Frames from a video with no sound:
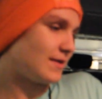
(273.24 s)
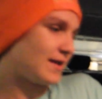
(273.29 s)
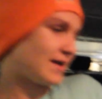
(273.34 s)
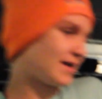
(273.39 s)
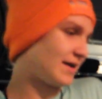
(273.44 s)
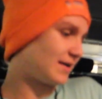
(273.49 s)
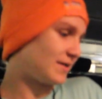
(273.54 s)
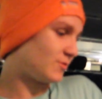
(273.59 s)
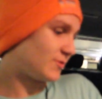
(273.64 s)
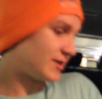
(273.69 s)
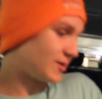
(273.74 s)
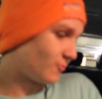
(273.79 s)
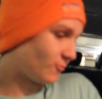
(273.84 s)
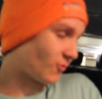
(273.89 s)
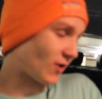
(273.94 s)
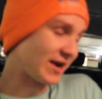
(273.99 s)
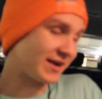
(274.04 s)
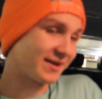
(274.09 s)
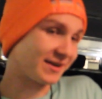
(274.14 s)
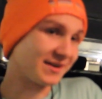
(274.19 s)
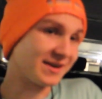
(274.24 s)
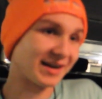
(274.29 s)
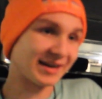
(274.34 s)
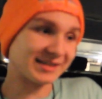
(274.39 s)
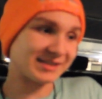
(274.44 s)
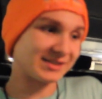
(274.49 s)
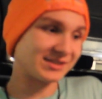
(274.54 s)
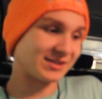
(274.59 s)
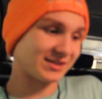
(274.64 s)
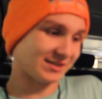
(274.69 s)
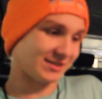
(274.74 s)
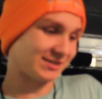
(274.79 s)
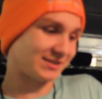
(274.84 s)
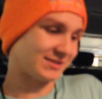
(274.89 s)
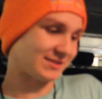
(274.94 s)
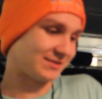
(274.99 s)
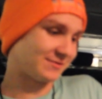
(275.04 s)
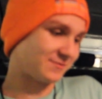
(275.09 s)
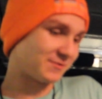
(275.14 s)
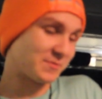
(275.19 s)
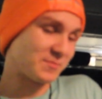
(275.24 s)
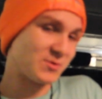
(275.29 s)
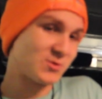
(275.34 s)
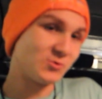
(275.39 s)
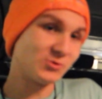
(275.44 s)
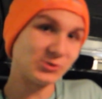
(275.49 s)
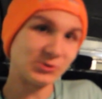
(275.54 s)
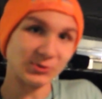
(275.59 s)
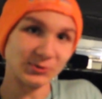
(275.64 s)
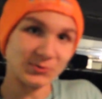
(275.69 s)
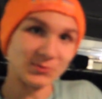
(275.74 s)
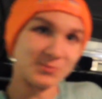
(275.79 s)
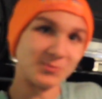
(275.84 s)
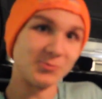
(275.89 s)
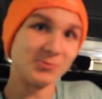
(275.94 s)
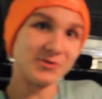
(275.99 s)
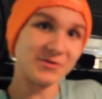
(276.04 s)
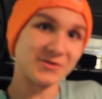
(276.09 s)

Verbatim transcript: And he recognized us from YouTube.